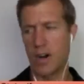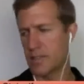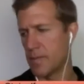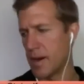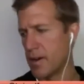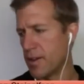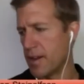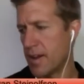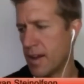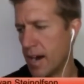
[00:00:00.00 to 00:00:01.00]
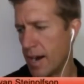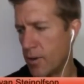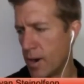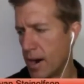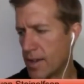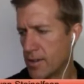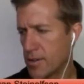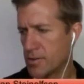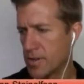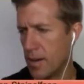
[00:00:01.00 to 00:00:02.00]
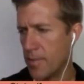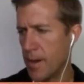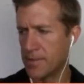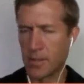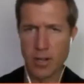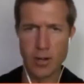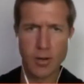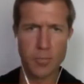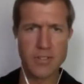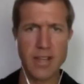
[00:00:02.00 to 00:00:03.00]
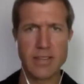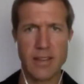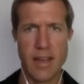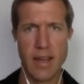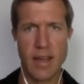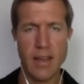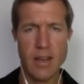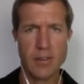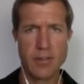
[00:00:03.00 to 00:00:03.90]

awesome. I'm about to go and present today